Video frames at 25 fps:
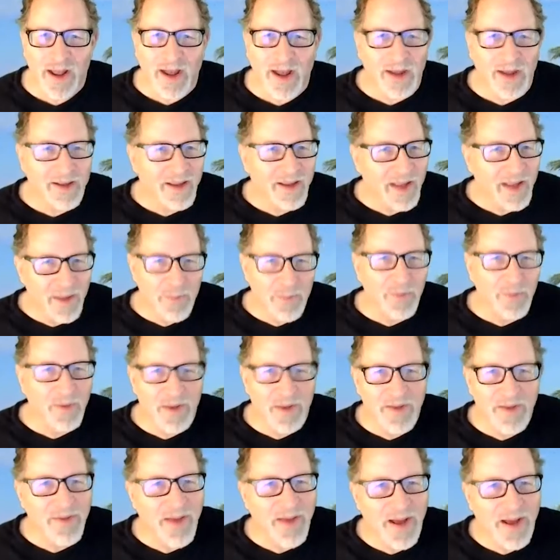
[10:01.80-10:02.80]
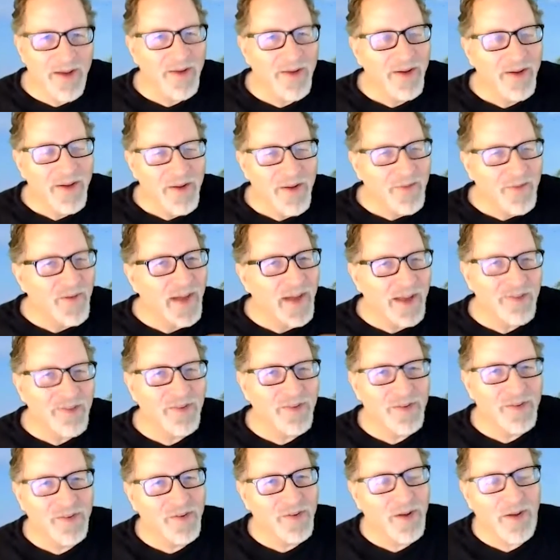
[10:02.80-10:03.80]
I can't believe how
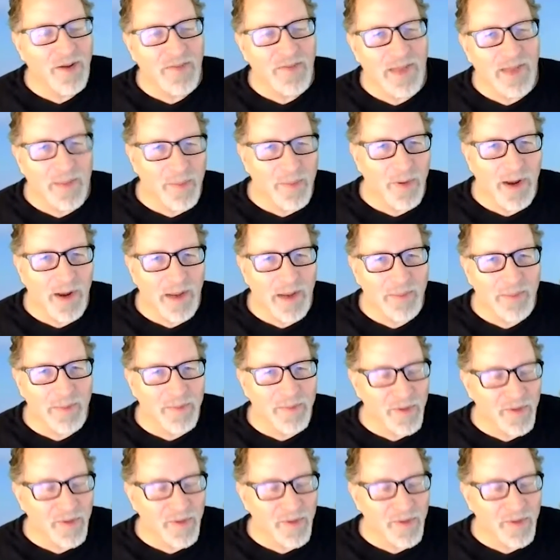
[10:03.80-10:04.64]
fast you solved that problem.